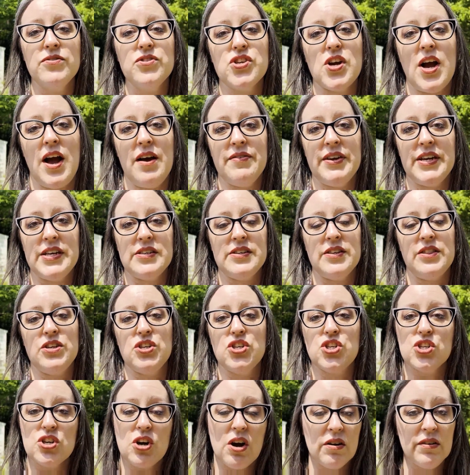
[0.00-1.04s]
driving to the
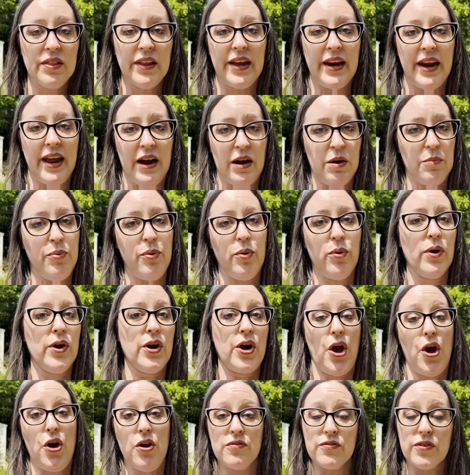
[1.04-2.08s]
Charlotte airport
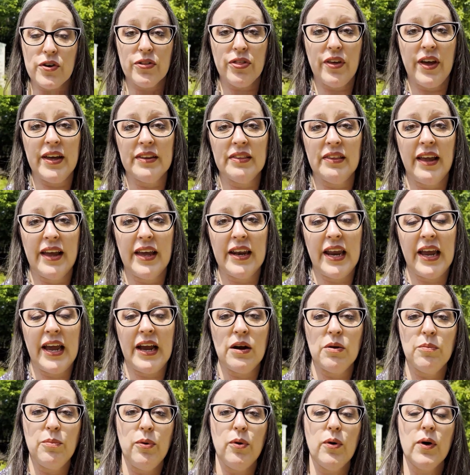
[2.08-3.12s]
over the Atlanta
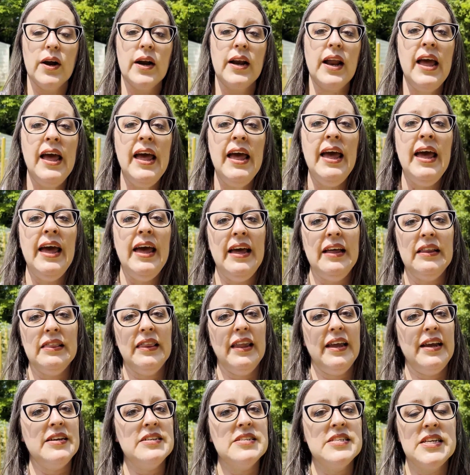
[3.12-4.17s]
airport.
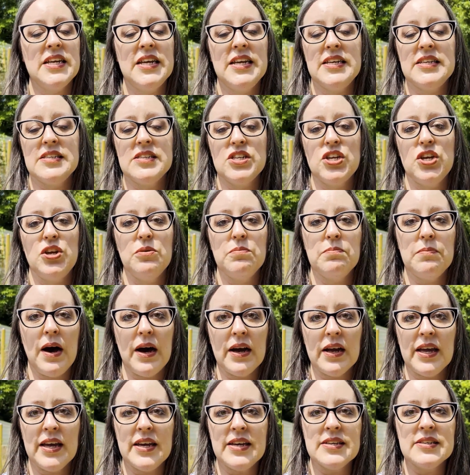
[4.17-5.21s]
Atlanta is
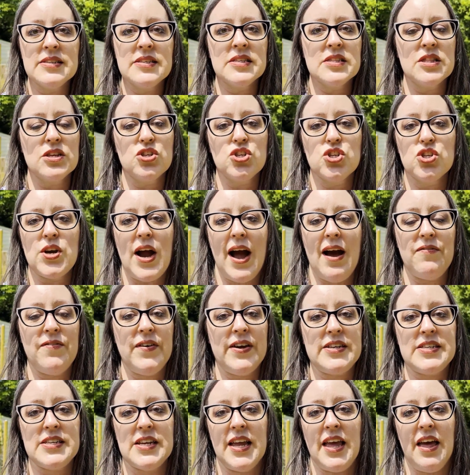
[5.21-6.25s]
humongous. The
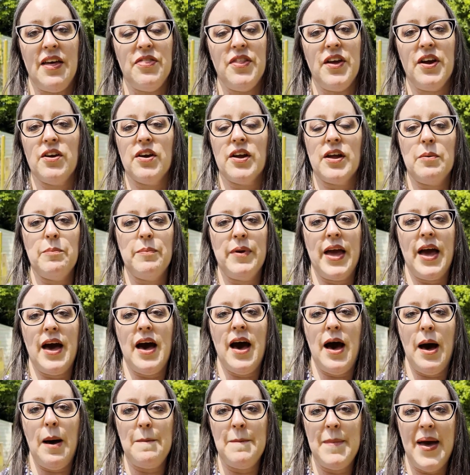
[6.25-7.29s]
traffic to get there can be a
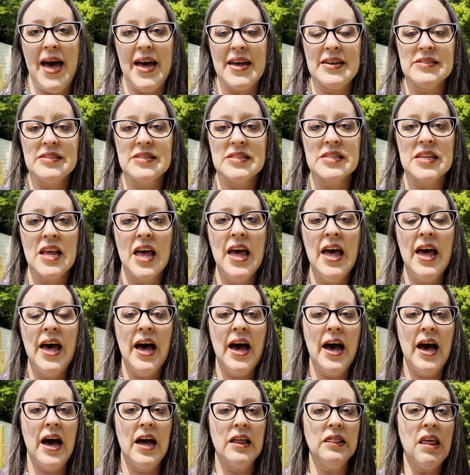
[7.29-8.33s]
hot mess.
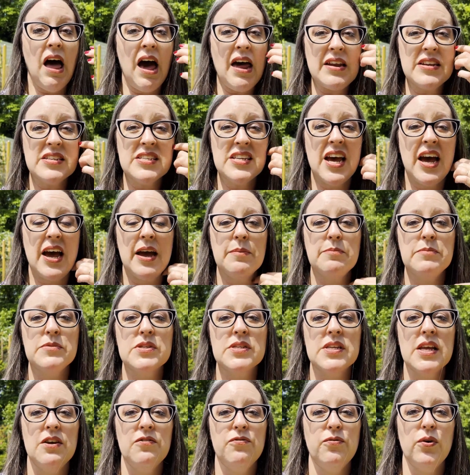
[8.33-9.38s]
A lot of times
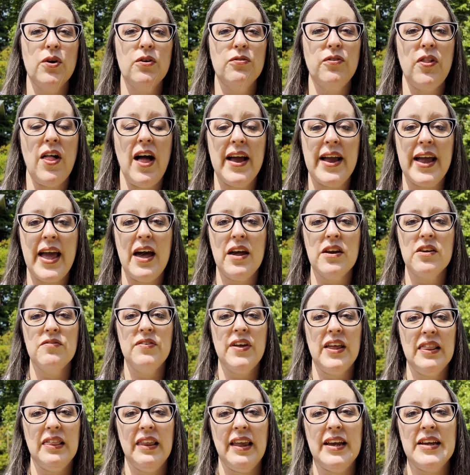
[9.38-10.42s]
if we're flying out of
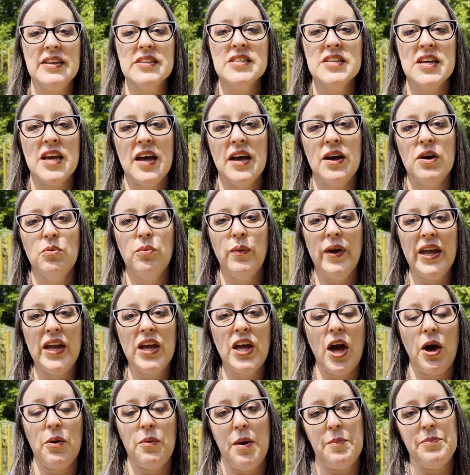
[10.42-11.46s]
Atlanta, we
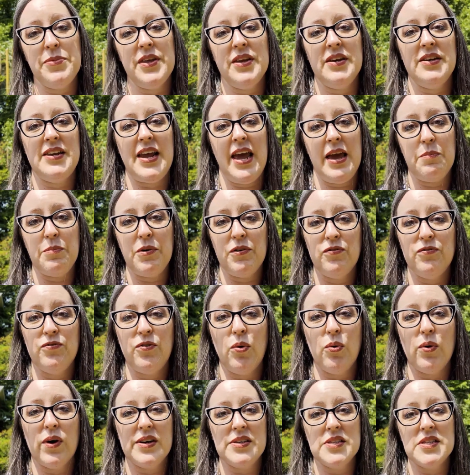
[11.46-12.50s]
go up the day
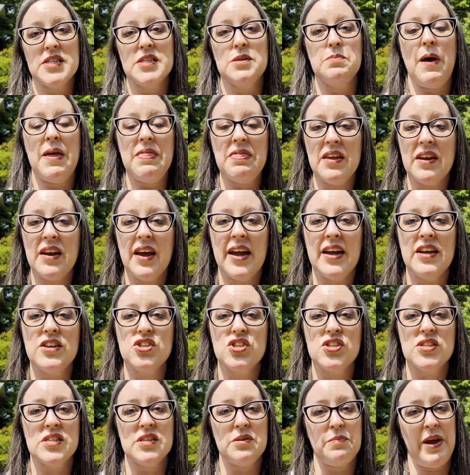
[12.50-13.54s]
before and spend the night
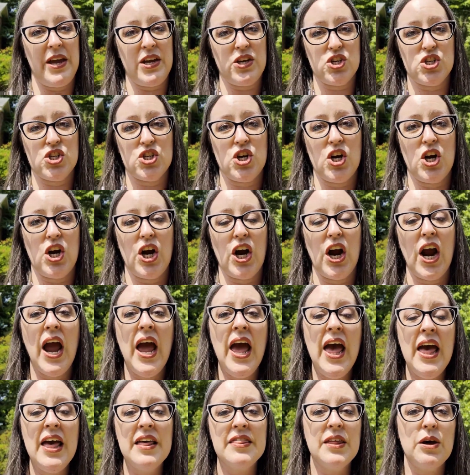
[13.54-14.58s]
just to make sure
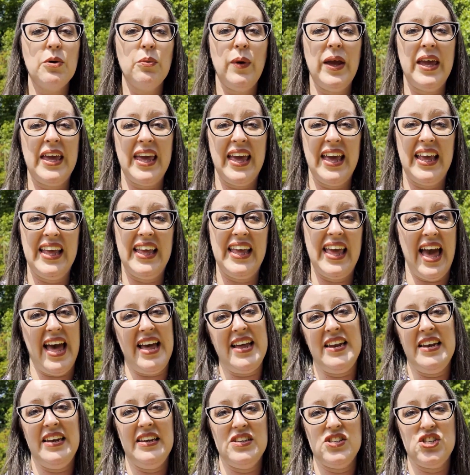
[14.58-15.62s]
that we can get
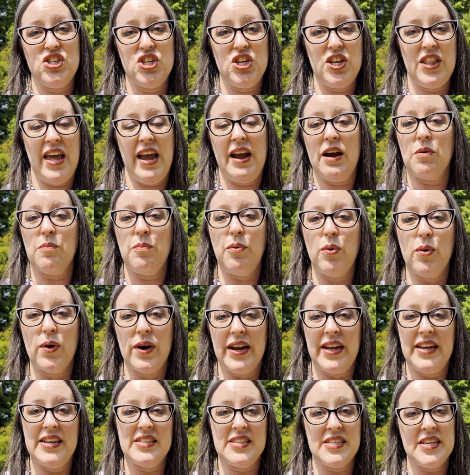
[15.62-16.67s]
to the airport
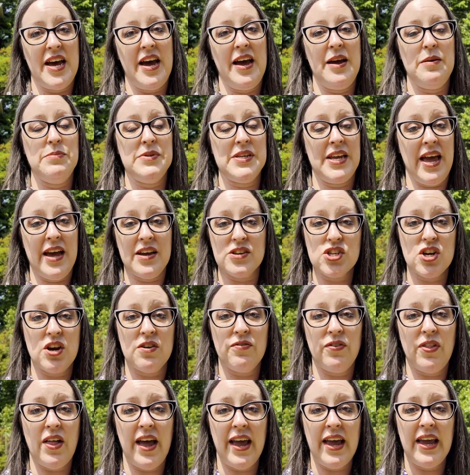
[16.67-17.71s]
in time to catch our
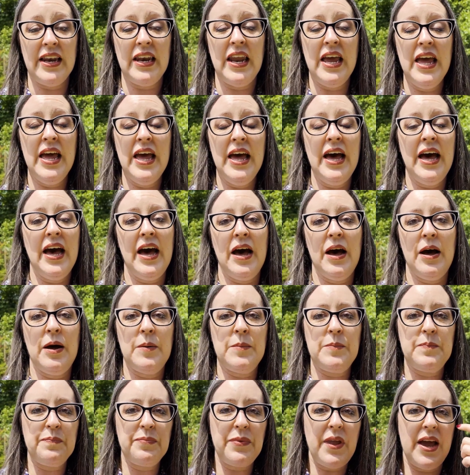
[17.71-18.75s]
flight.
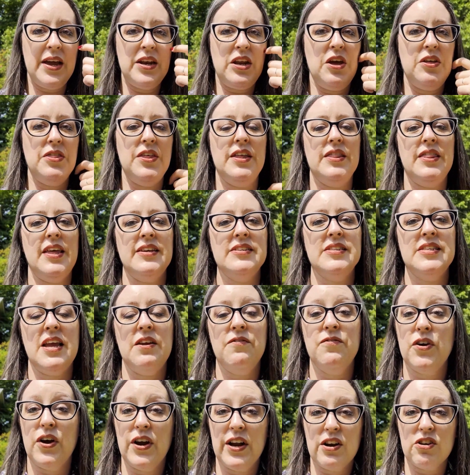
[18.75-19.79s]
I know that they say
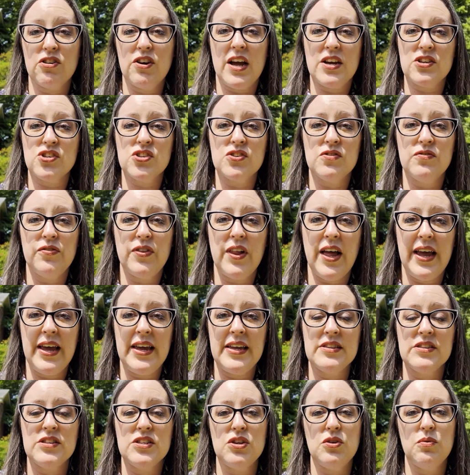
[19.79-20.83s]
for international
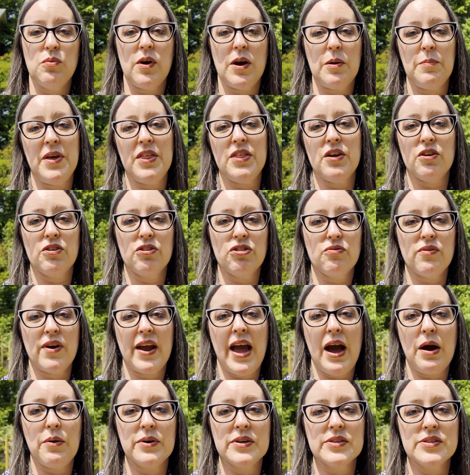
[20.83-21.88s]
flights you want to be there 3
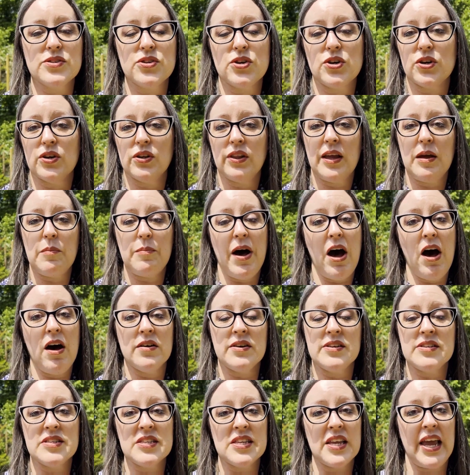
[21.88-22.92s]
hours early, but
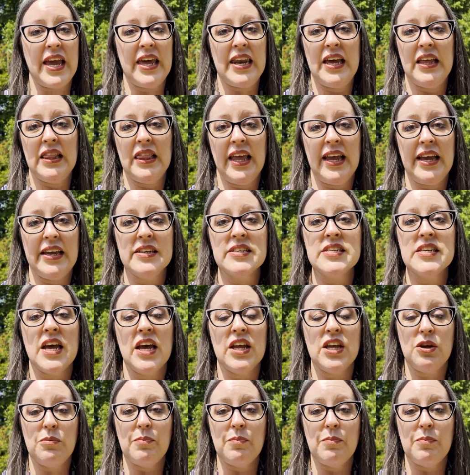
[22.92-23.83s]
honestly in Atlanta you